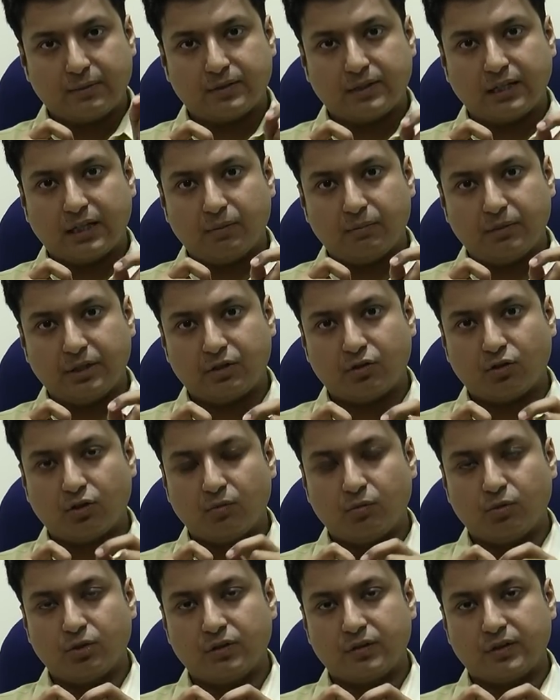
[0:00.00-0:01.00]

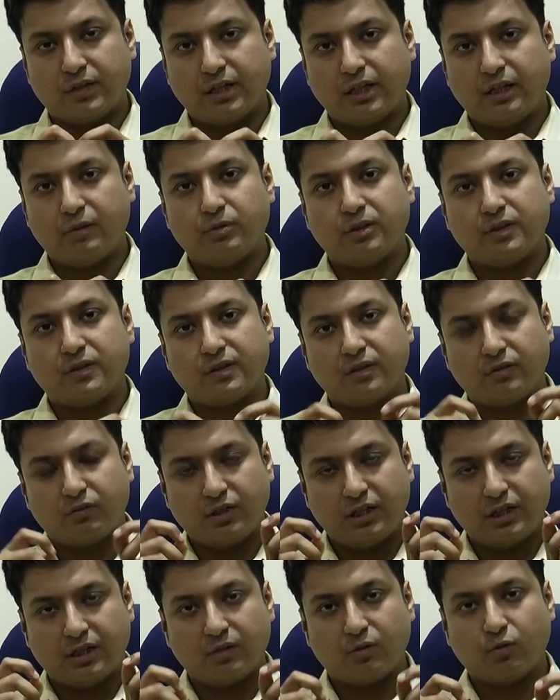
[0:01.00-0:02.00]
salmeterol budesonide, but sir,
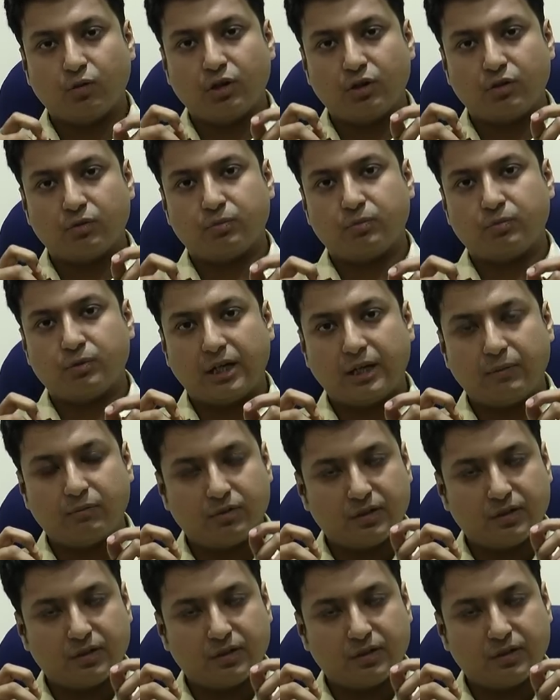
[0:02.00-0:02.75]
we are going to,